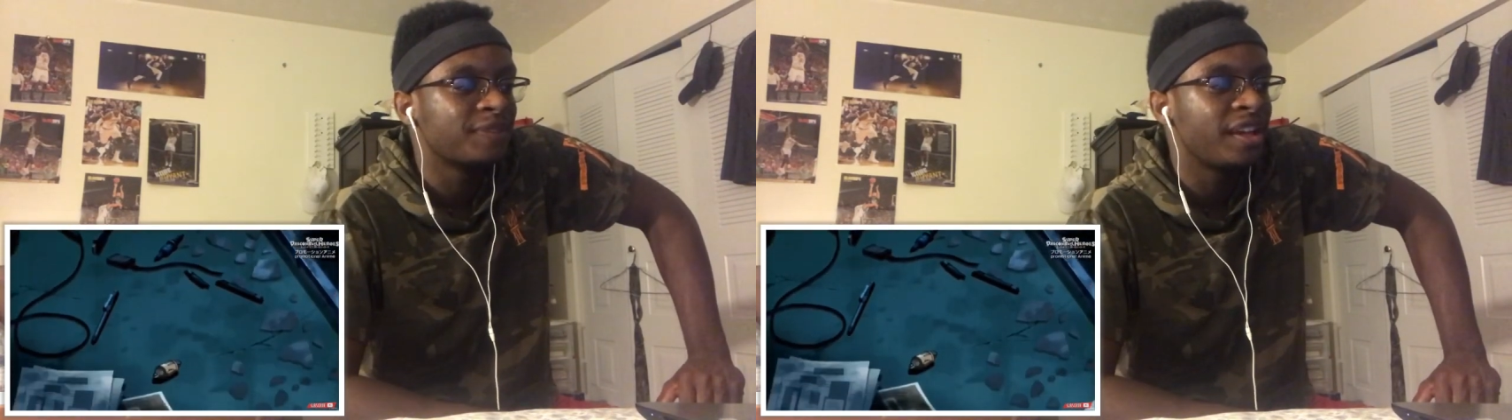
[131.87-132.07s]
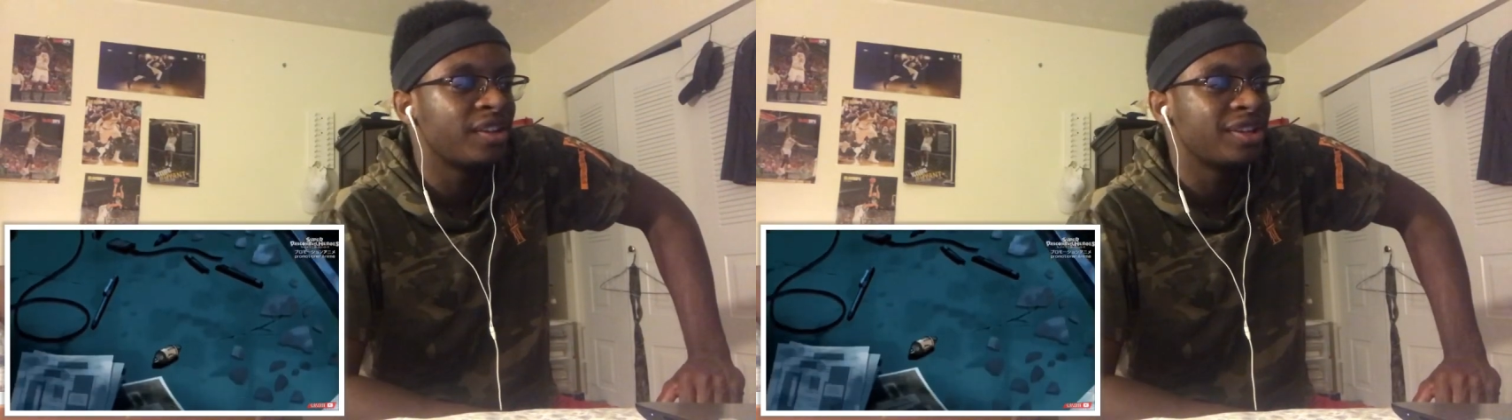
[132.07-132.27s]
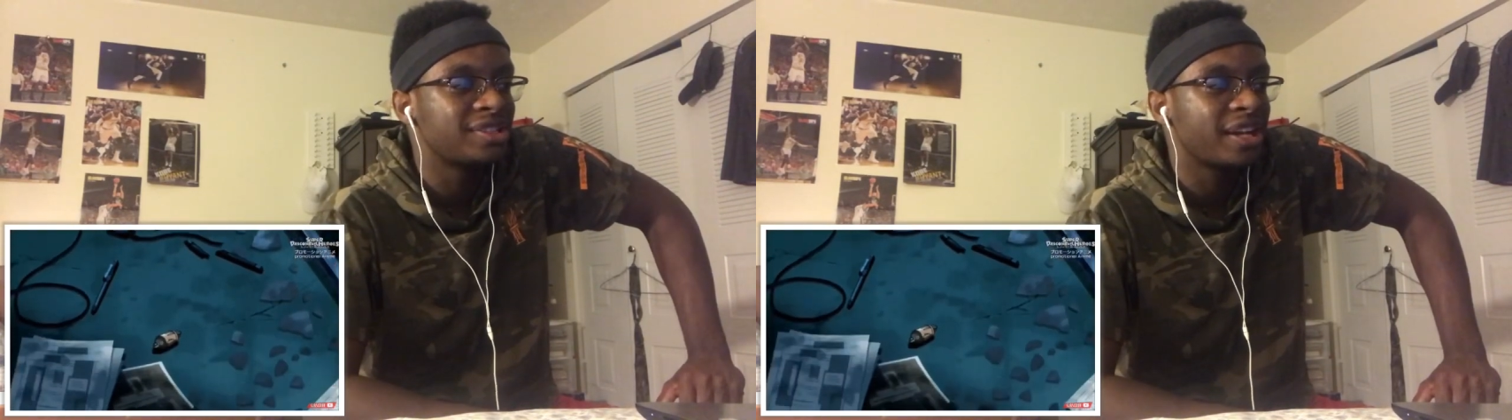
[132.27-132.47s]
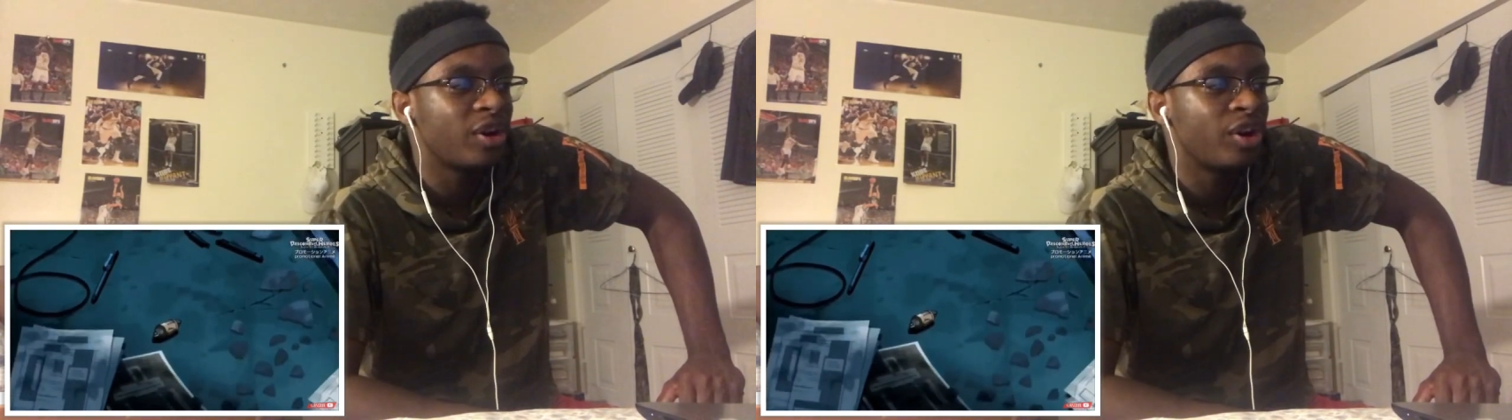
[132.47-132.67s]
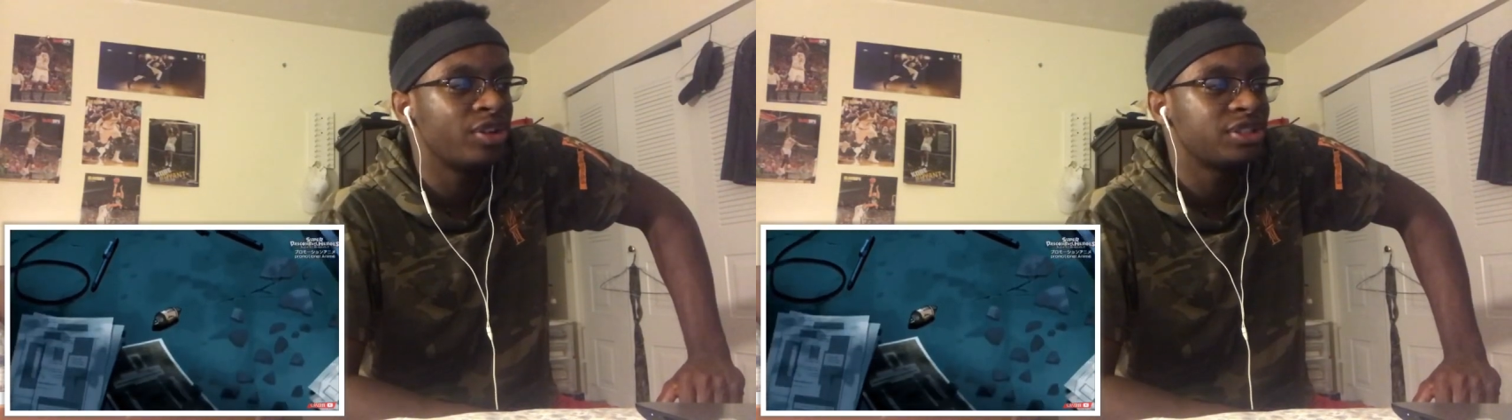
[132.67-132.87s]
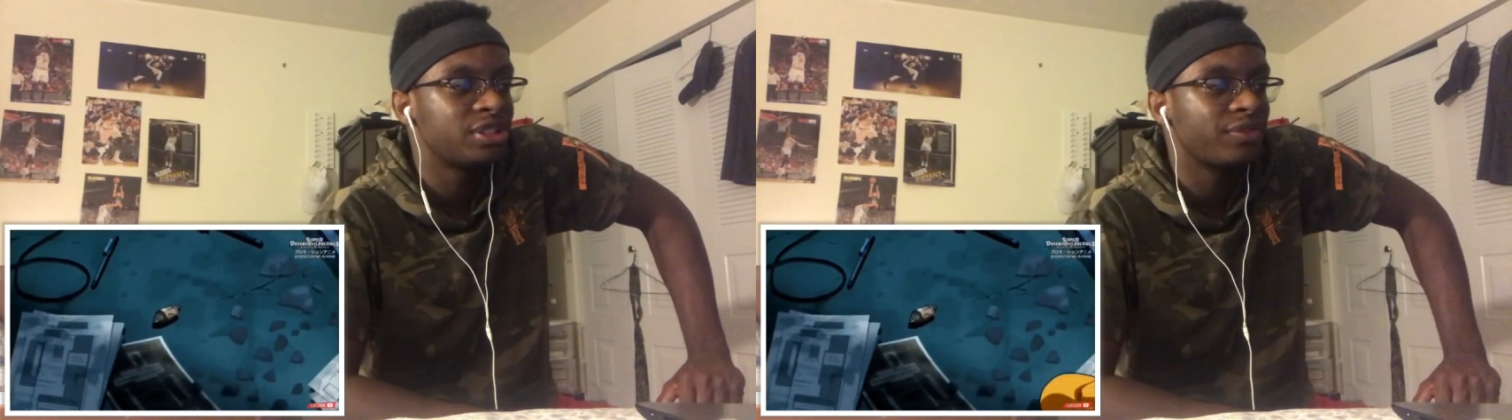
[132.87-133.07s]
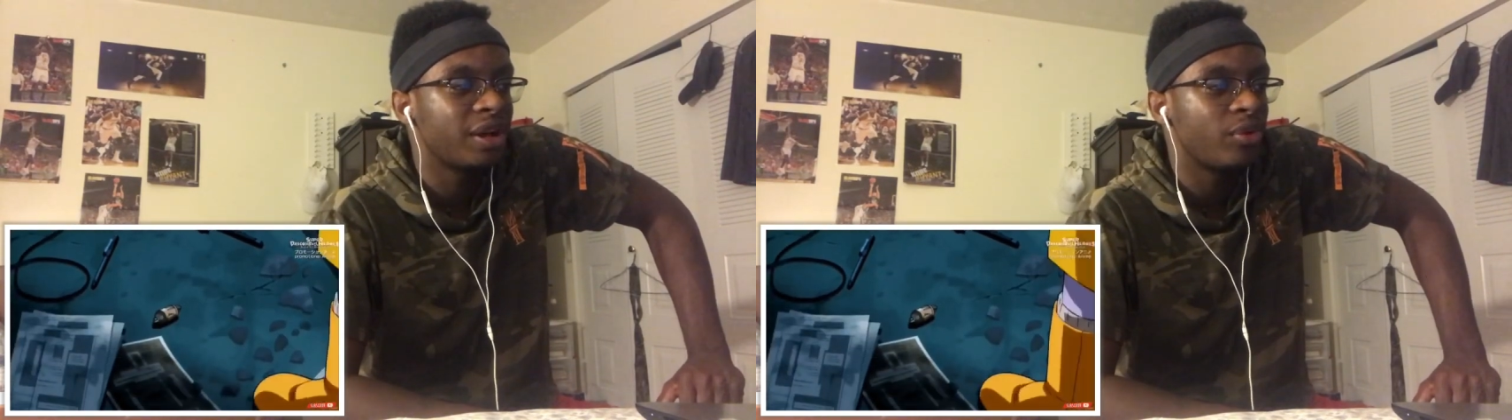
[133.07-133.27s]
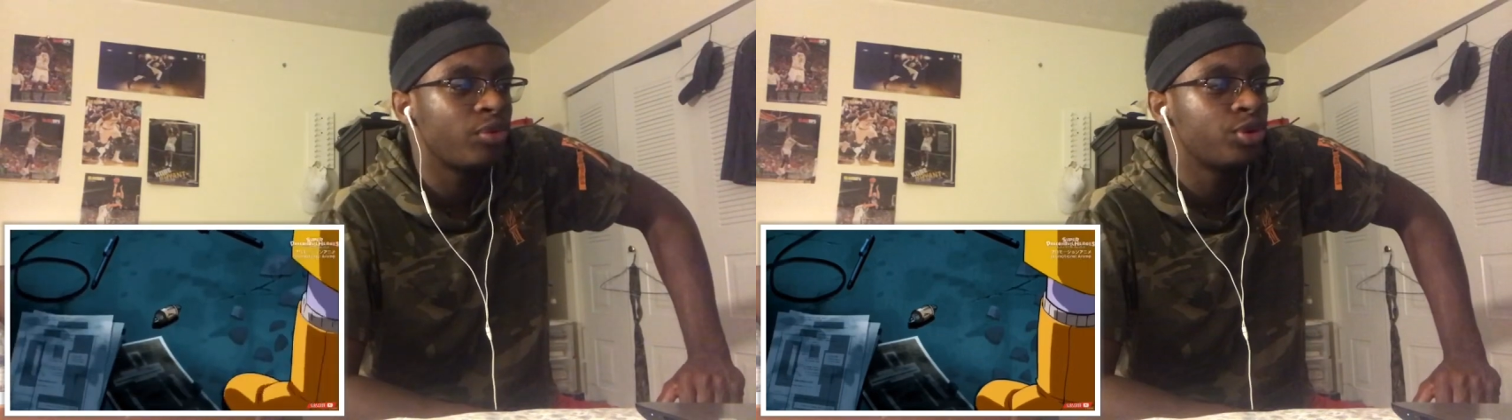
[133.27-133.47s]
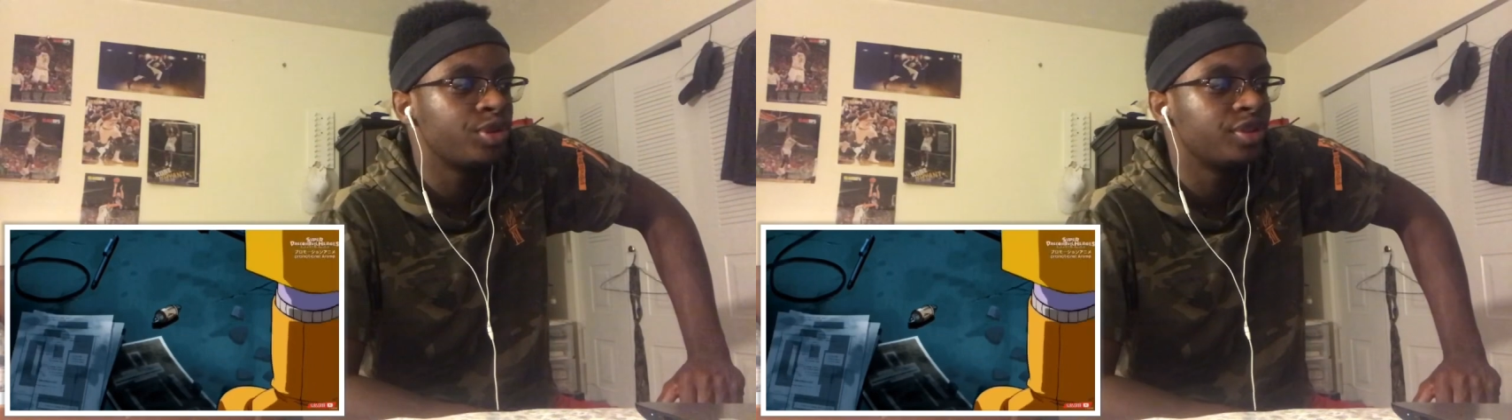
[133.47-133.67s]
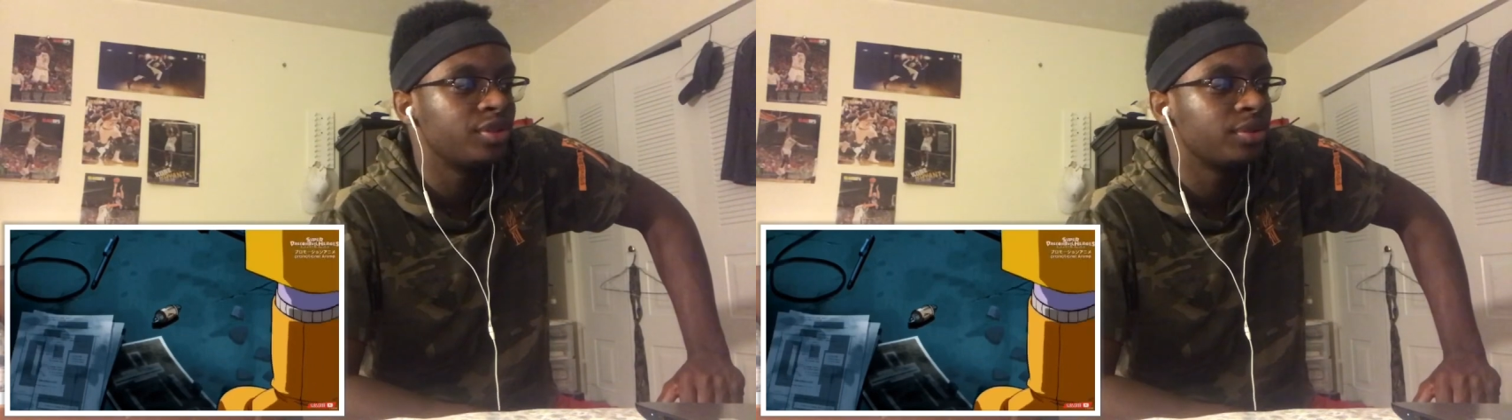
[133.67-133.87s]
man, looks like all his stuff got
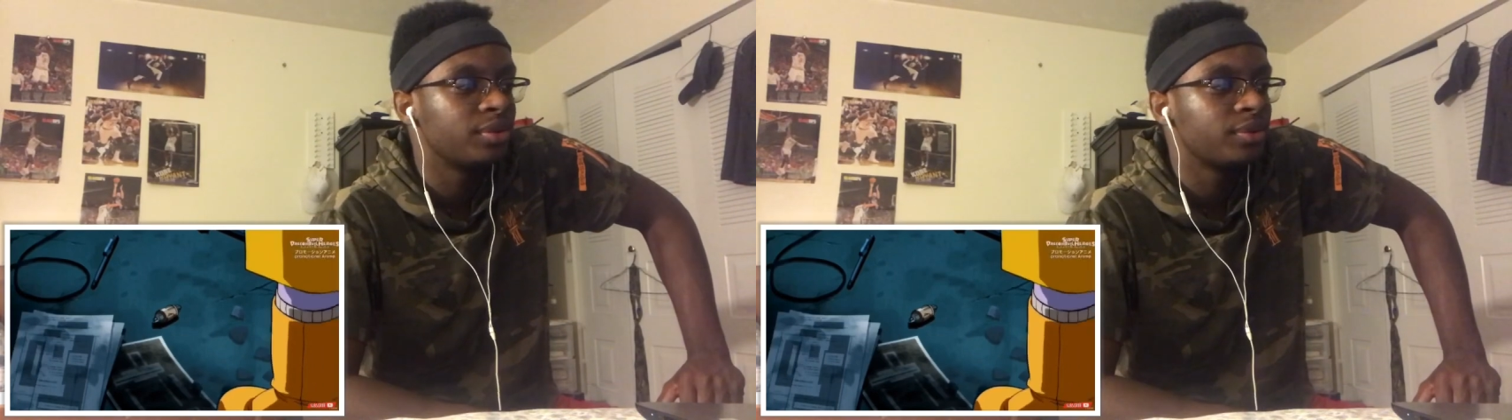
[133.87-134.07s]
ruined.